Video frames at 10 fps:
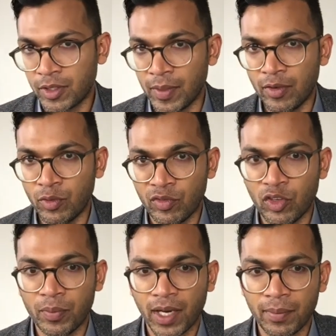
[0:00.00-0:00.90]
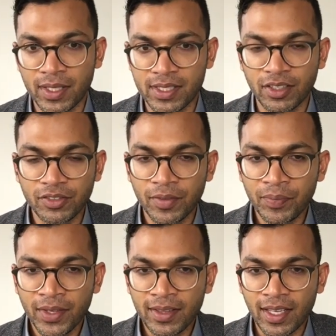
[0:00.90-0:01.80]
to be reviewed by myself
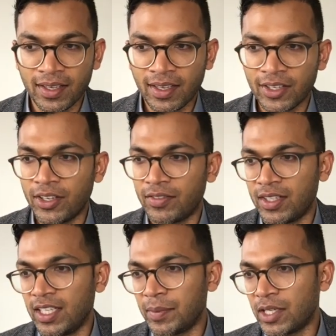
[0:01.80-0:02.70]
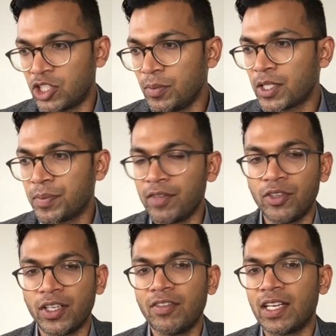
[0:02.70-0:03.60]
that I don't have to think about it too much. But
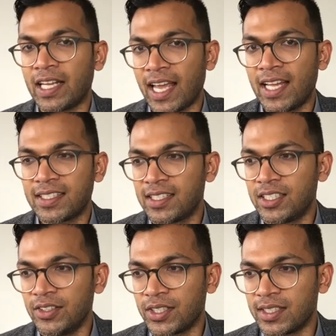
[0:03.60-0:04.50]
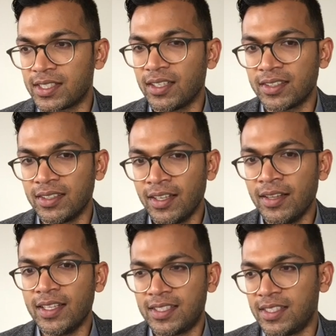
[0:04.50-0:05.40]
if you're giving an answer to your consultant,
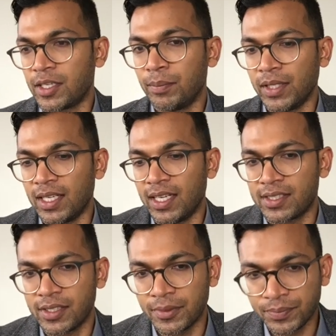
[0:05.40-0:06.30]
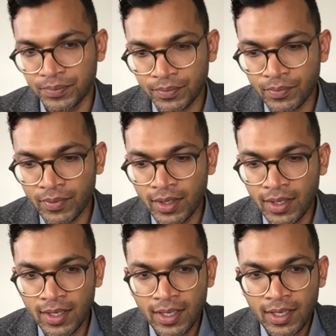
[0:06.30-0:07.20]
this is a complete answer.
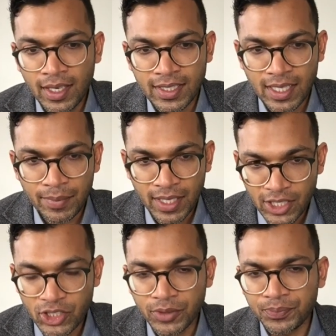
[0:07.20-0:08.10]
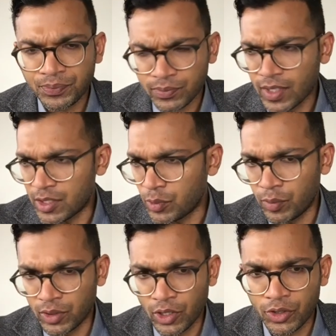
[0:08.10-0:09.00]
Examination is
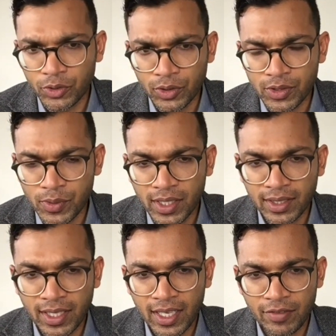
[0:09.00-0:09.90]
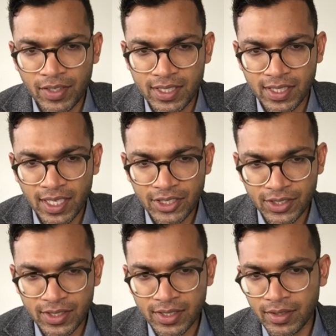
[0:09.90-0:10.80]
what we'll go through as well, and
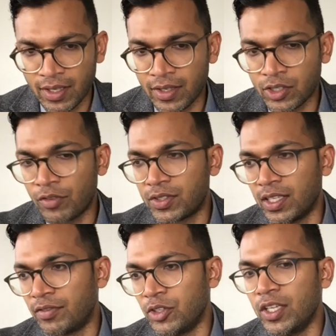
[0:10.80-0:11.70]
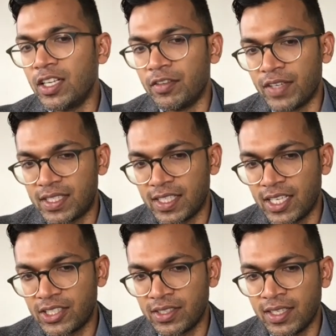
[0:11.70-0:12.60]
investigations. It's often, if you need an
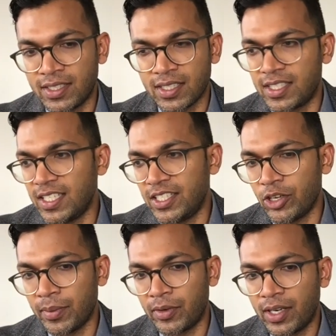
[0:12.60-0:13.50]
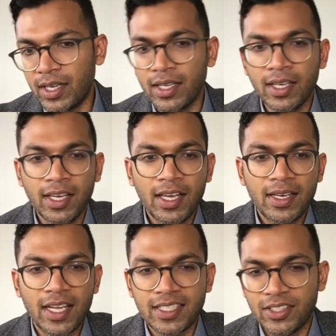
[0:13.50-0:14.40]
investigation, it's a C T, M R I,
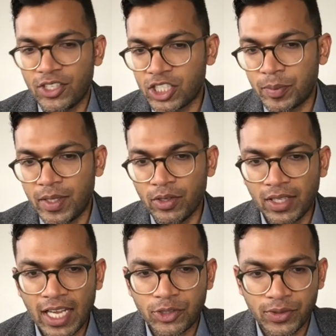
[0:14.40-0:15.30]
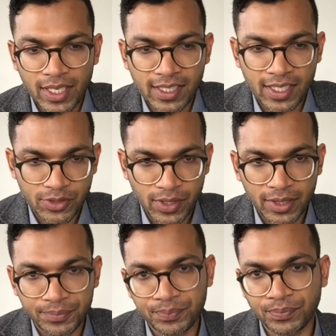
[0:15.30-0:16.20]
nasendoscopy, or lateral neck
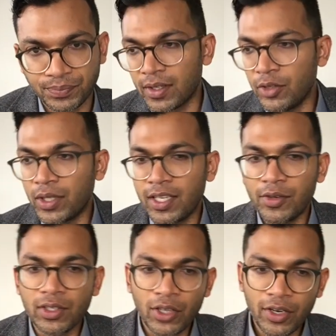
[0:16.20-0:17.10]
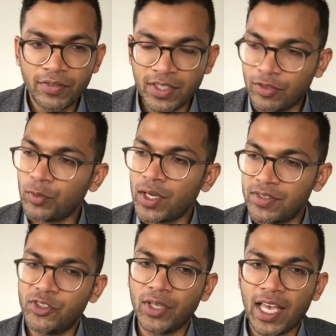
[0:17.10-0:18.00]
X-ray. You'll hear a lot of different
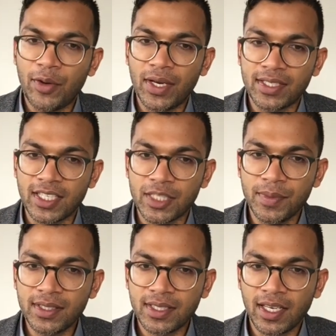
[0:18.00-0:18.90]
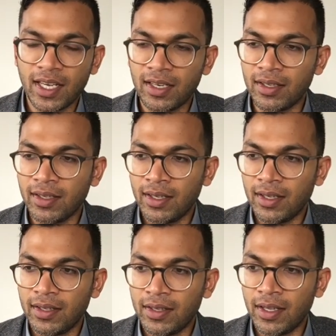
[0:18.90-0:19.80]
ways of doing airway assessments, and
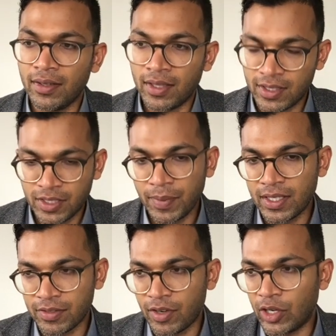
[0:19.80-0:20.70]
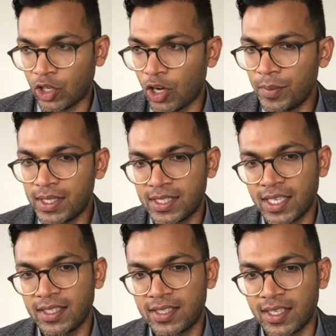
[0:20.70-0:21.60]
this to me is a very common
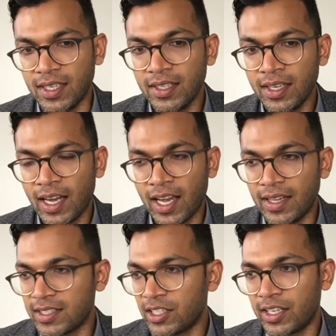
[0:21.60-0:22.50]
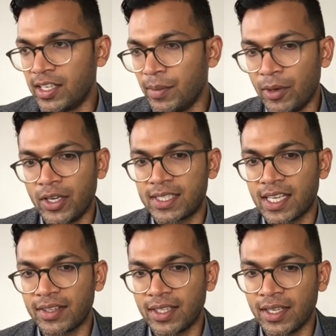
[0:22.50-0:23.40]
sense thing, and there's a lot of mnemonics
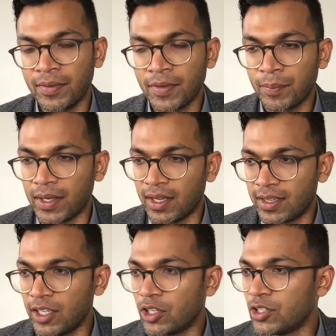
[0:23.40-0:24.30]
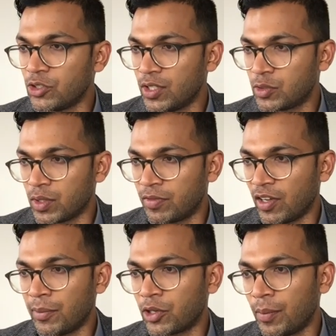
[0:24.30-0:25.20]
out there, but I think you can do this with
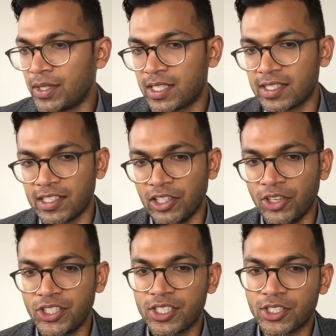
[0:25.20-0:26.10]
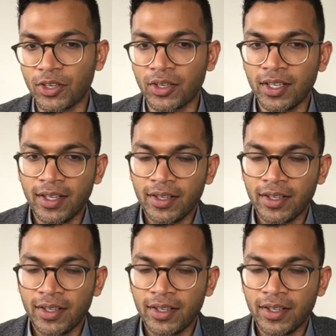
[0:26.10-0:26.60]
far more common sense and logic. So